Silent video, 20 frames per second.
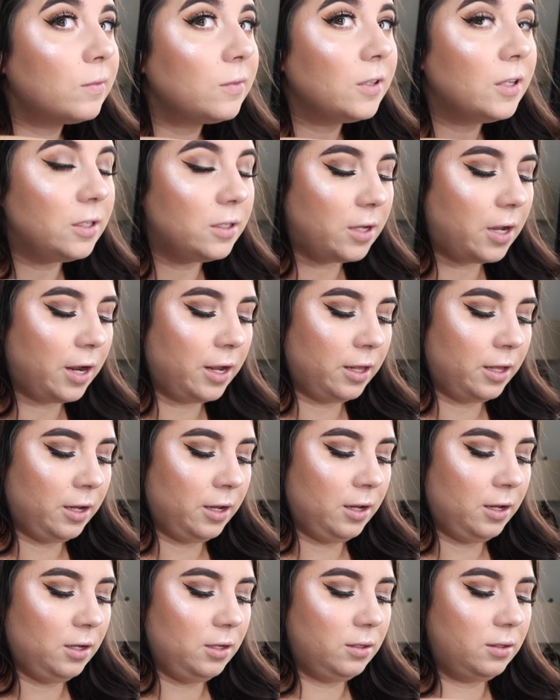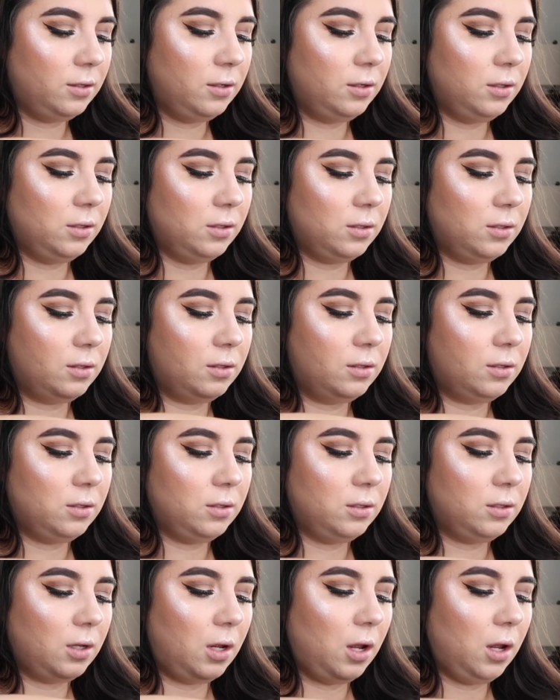This highlight is
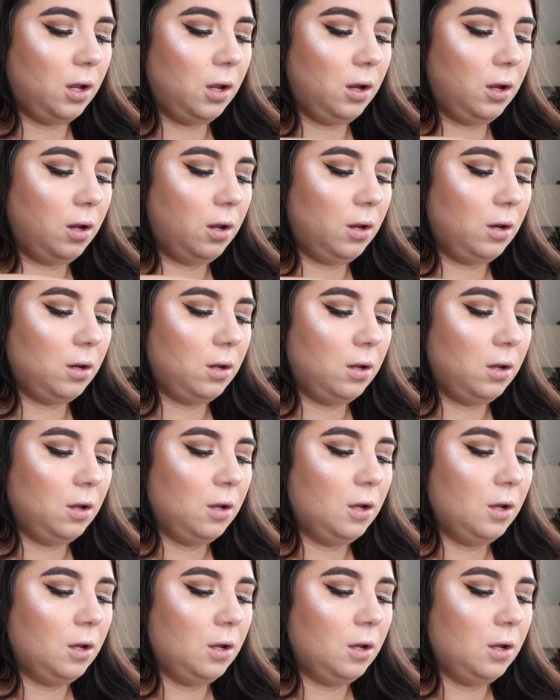insane.